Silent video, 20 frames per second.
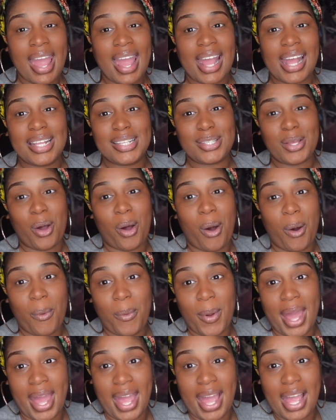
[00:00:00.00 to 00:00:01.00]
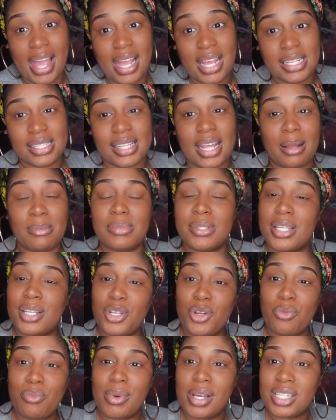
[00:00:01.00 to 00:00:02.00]
As always, I'm
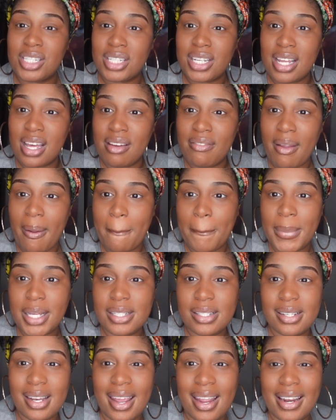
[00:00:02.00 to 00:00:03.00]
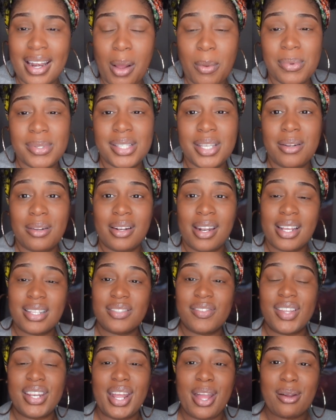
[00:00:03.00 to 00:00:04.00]
sending you much love and much light. And I will see you in the
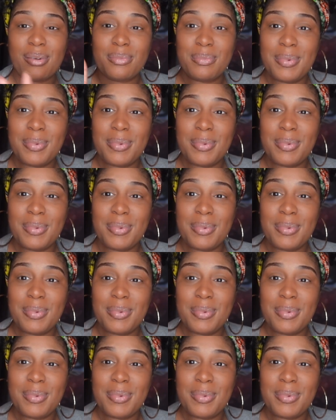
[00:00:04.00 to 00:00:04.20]
next video.